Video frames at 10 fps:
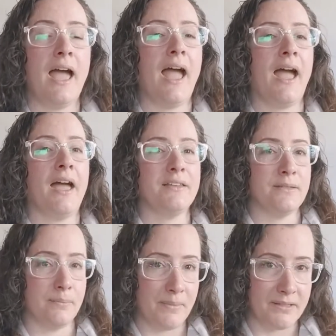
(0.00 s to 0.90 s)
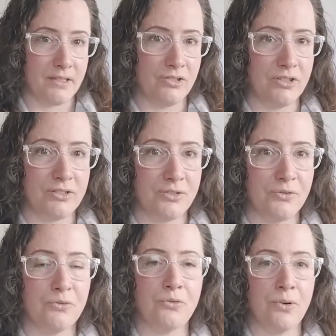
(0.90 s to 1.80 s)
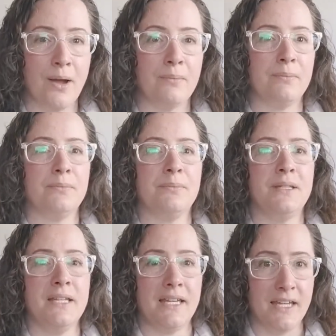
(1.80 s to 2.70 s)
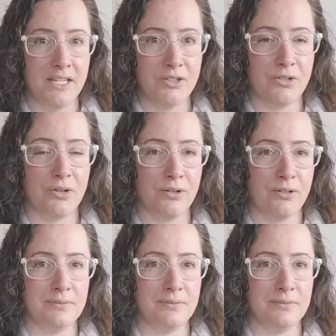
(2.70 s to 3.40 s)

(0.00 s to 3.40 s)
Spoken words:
as messages from the internal.